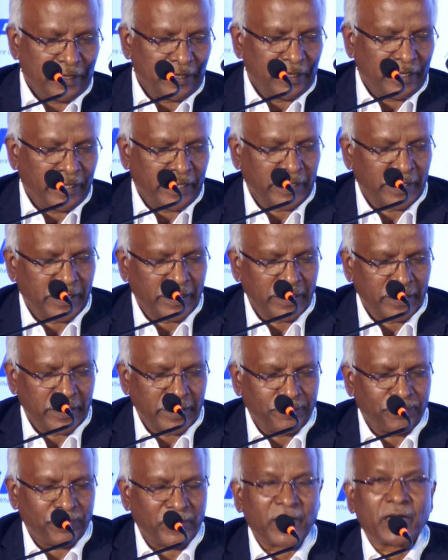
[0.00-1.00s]
and
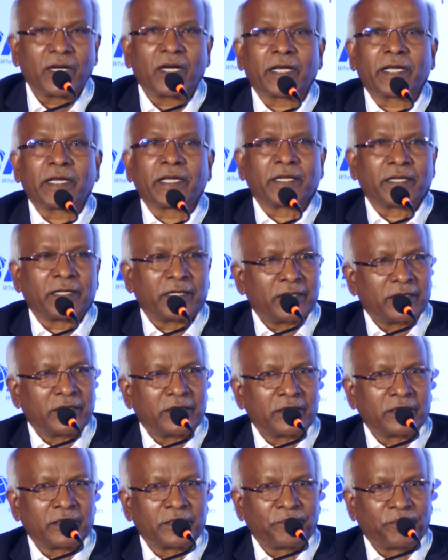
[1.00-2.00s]
again,
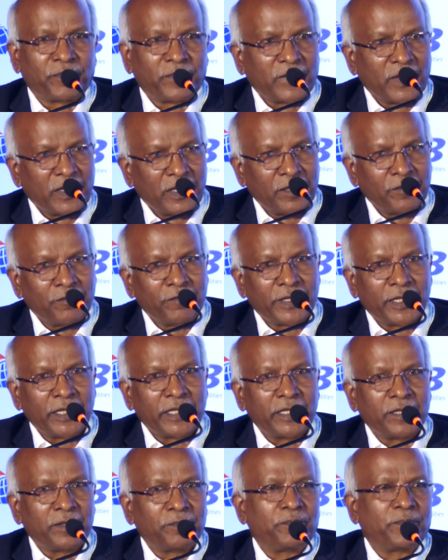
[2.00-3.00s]
I'm
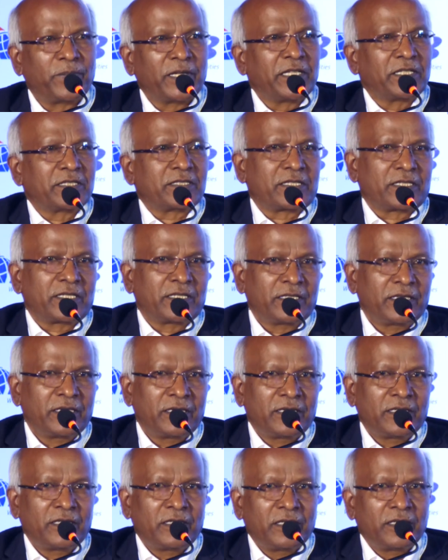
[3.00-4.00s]
very pleased
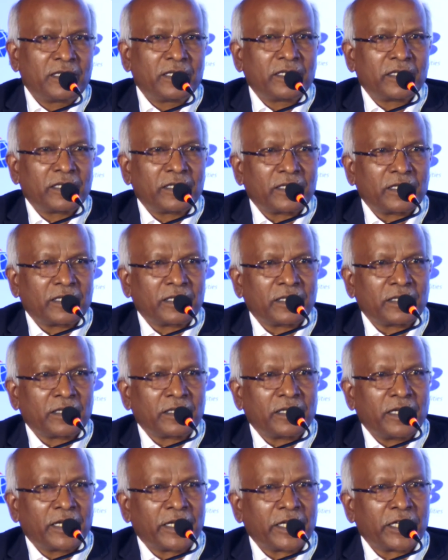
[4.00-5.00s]
and
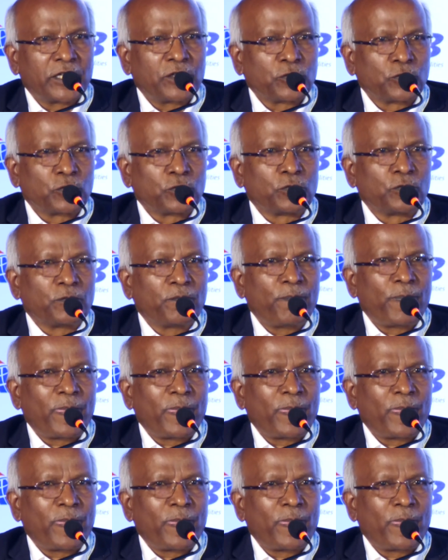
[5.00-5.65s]
honored to